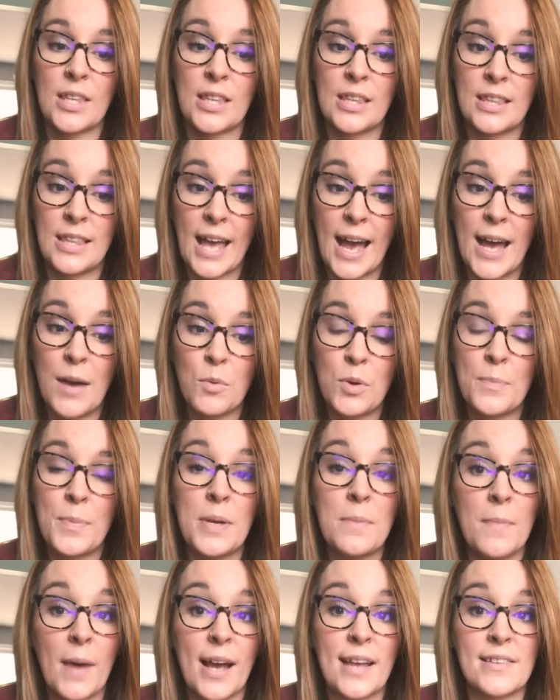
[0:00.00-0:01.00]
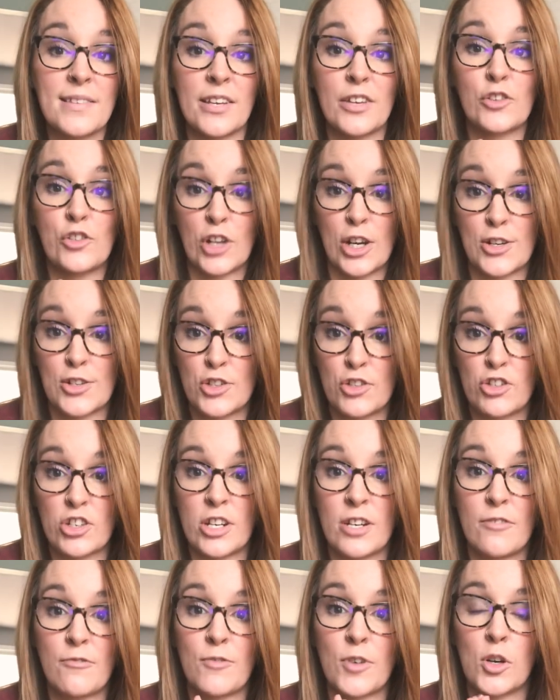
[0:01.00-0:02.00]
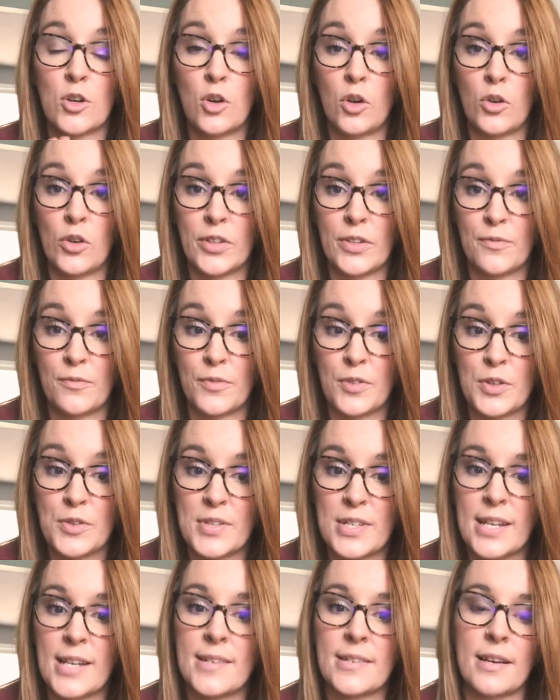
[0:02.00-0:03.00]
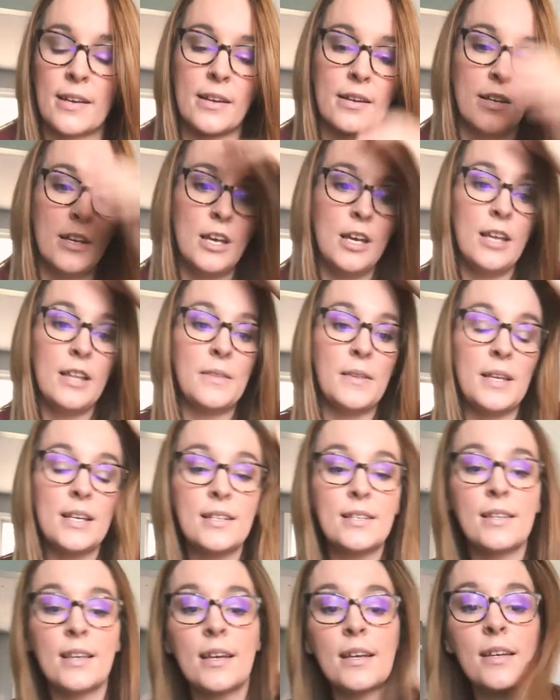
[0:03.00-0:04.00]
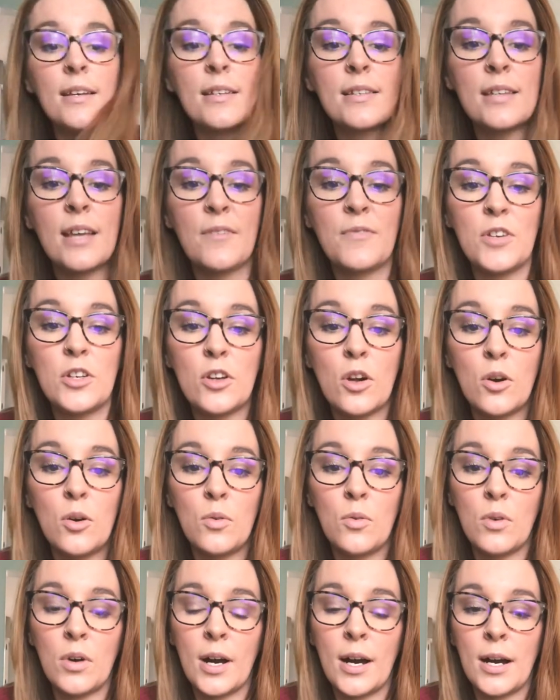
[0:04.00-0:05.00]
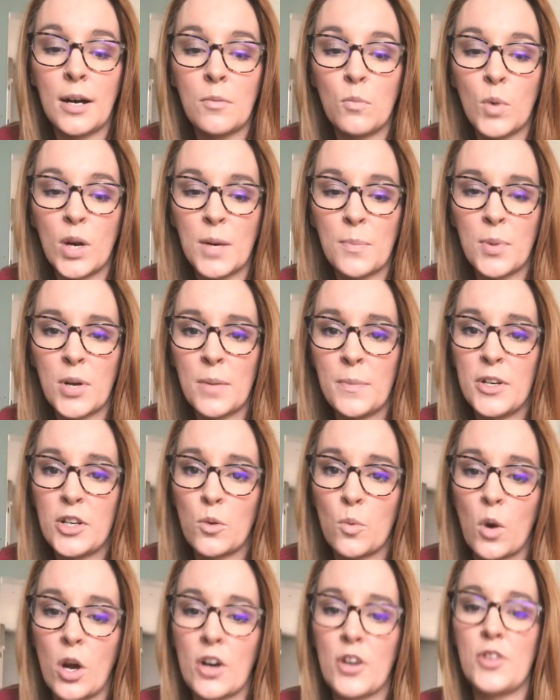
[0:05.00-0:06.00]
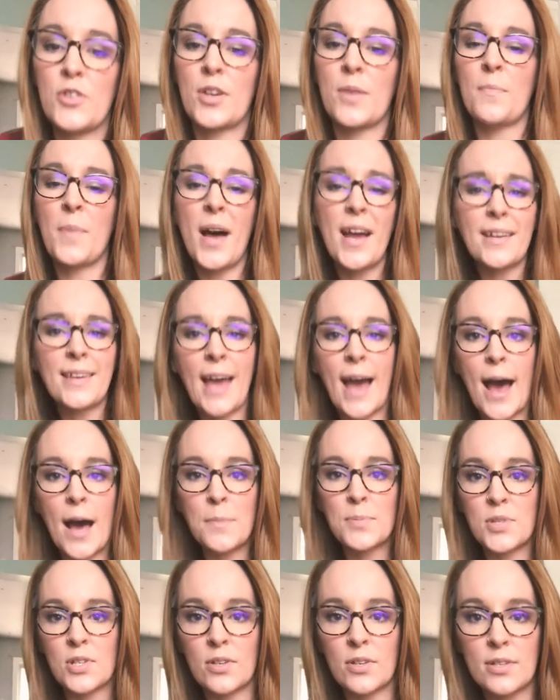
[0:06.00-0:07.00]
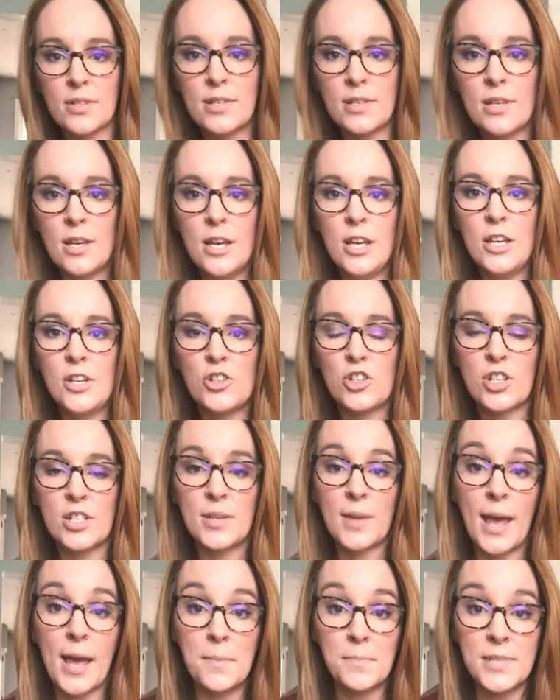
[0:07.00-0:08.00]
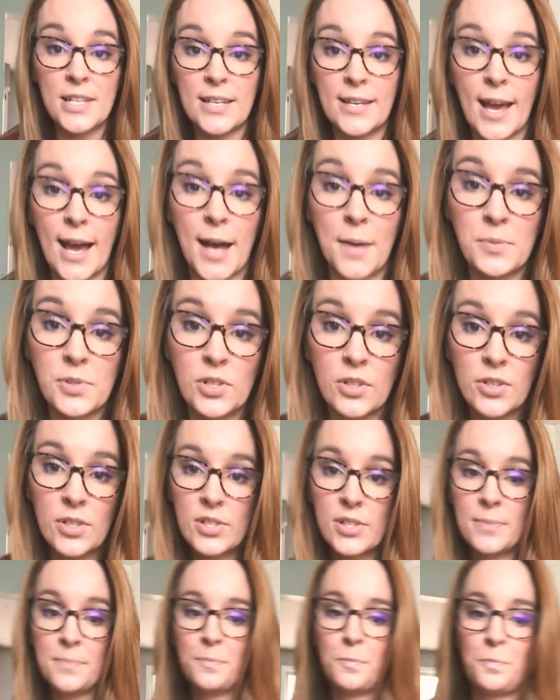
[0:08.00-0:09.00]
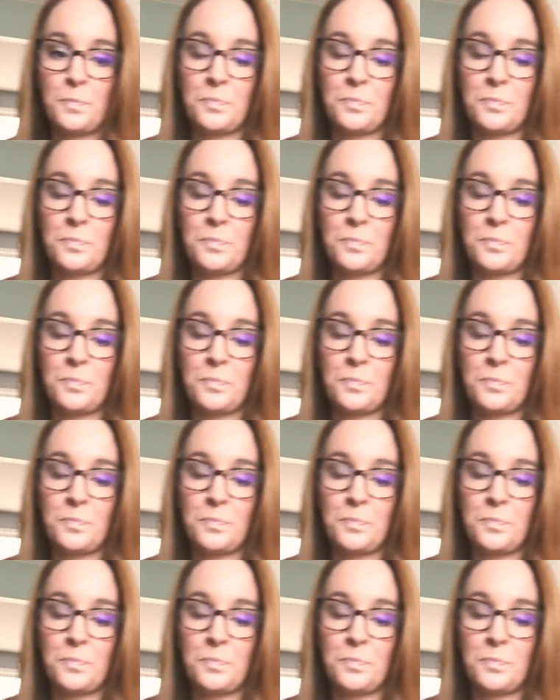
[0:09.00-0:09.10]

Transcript: That would be my suggestion for cold and flu season. These things, if you don't want to put them in your water, you can buy capsules, just empty capsules,